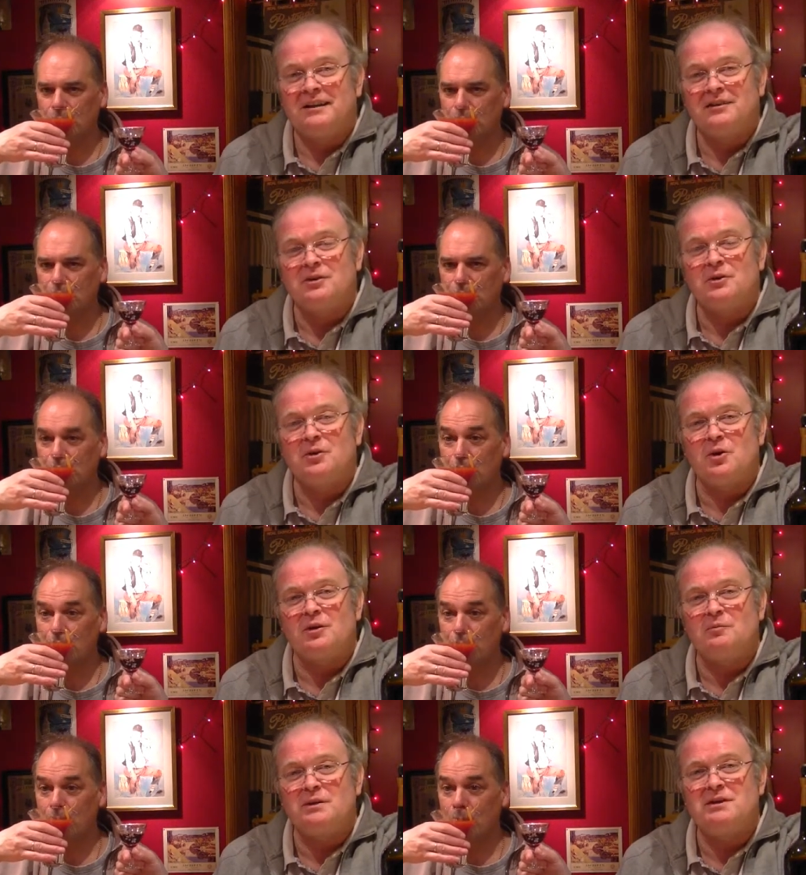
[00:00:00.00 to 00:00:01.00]
Speaker 1: Don't
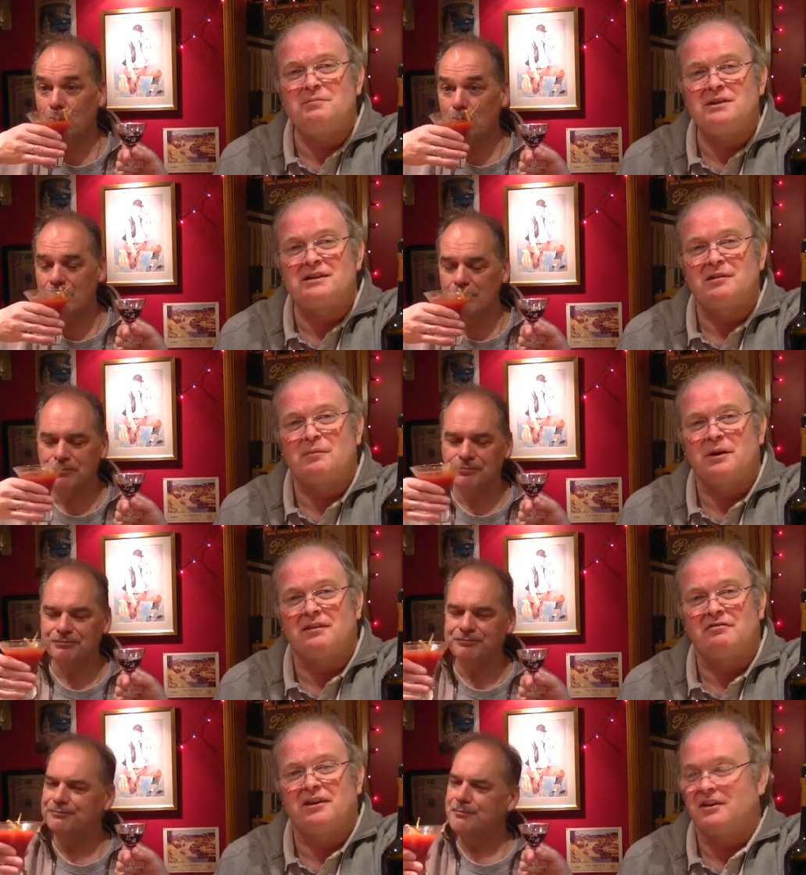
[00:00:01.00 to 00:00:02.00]
call him mean, Mr.
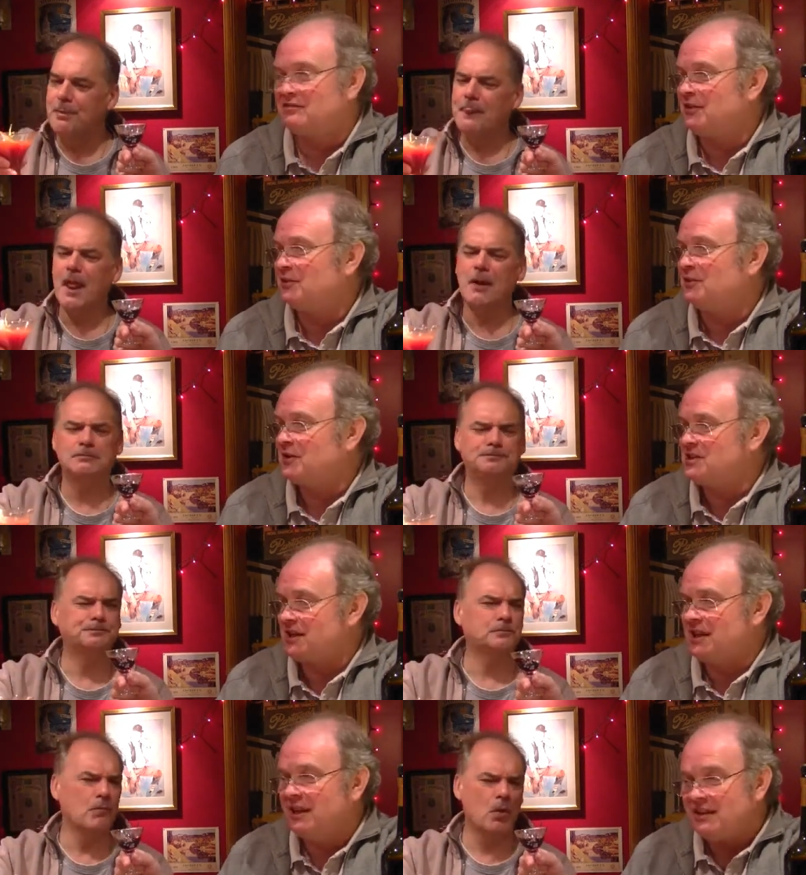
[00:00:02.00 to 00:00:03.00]
Murray, for, for no
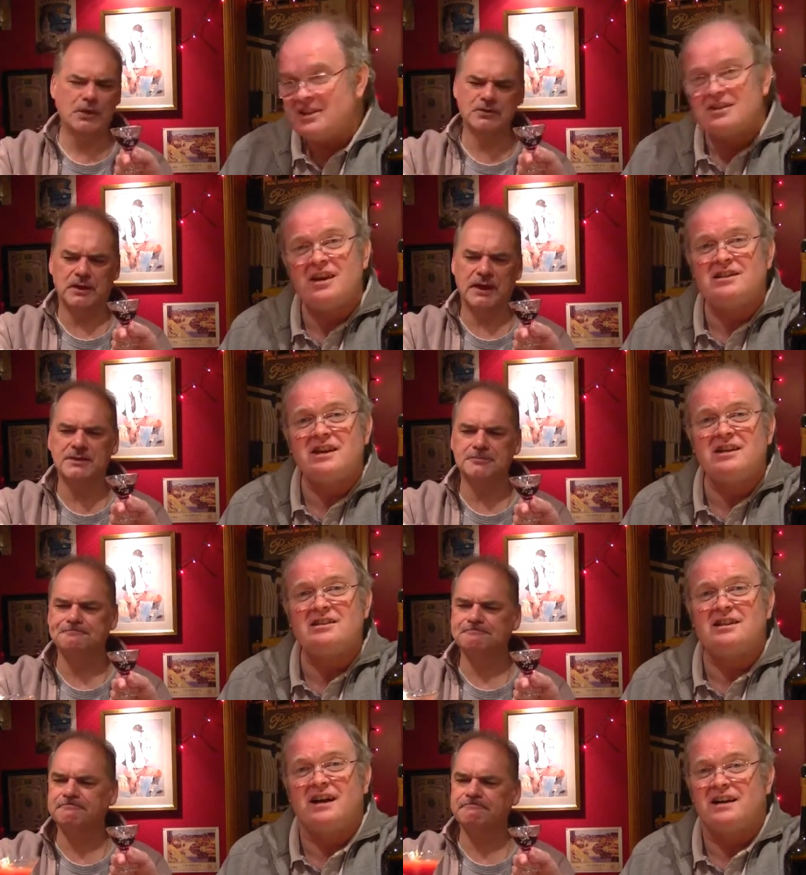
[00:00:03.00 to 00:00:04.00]
reason. The size of
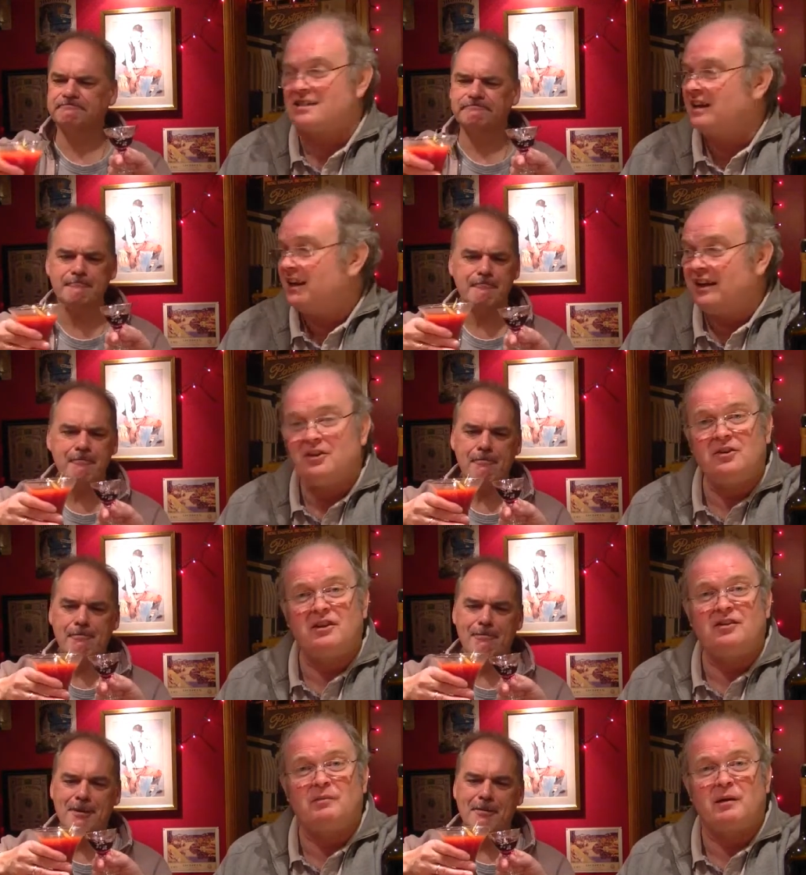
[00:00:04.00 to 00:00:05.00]
his glass. He
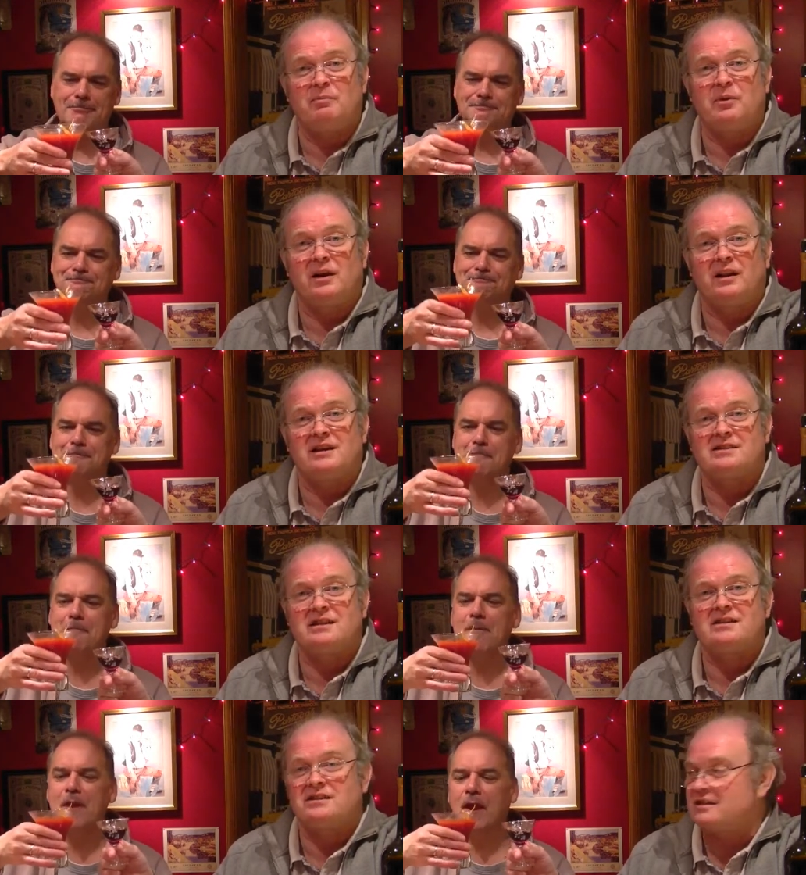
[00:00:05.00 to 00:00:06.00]
couldn't give me a port glass
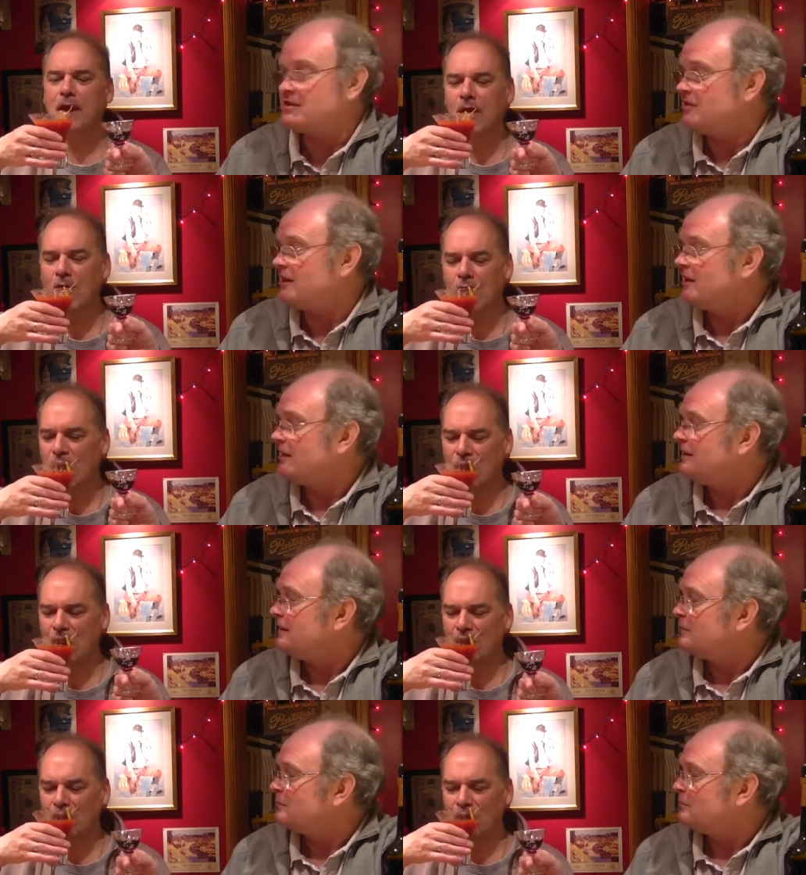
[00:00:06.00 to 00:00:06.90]
that size, could he? No.